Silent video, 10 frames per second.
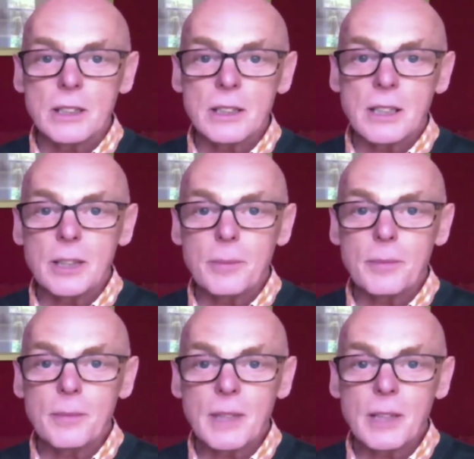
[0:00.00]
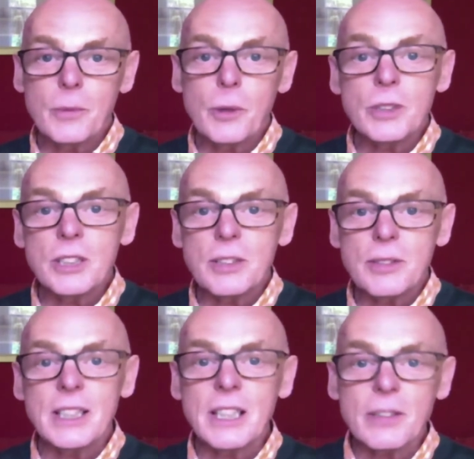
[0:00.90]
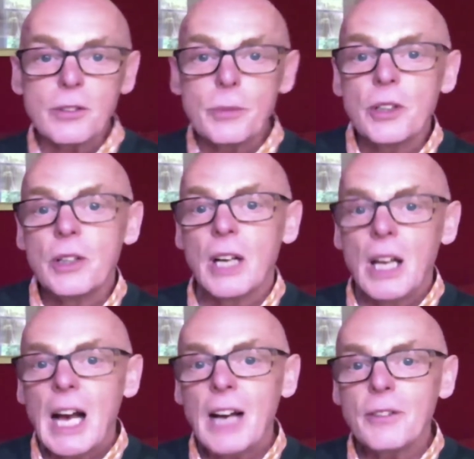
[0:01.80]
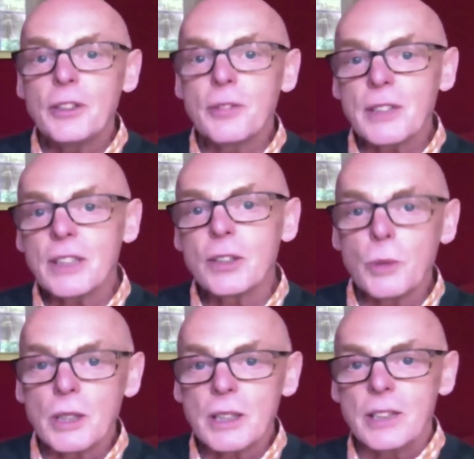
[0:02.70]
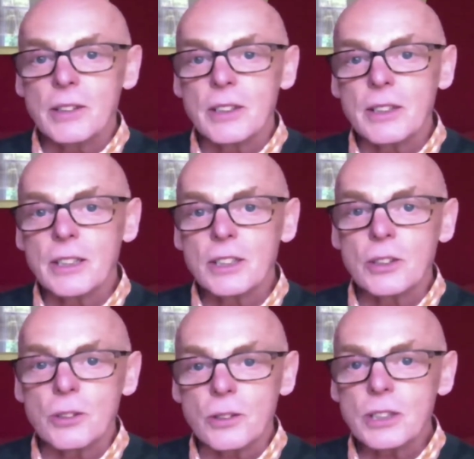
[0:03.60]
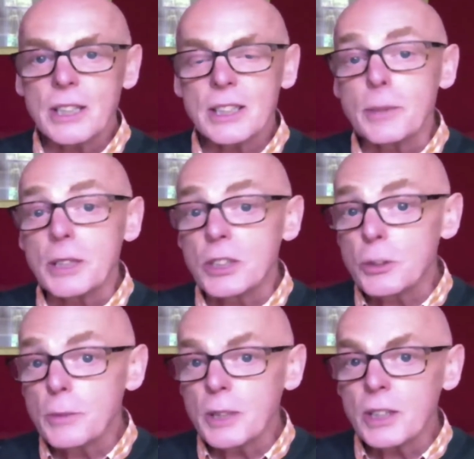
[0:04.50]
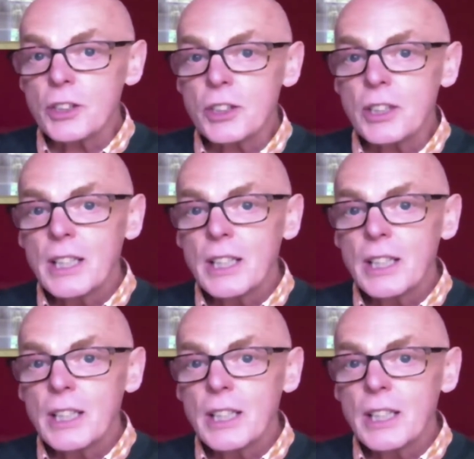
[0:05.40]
and we wanted to find out from you how you found the workload on this course. Has it been too much?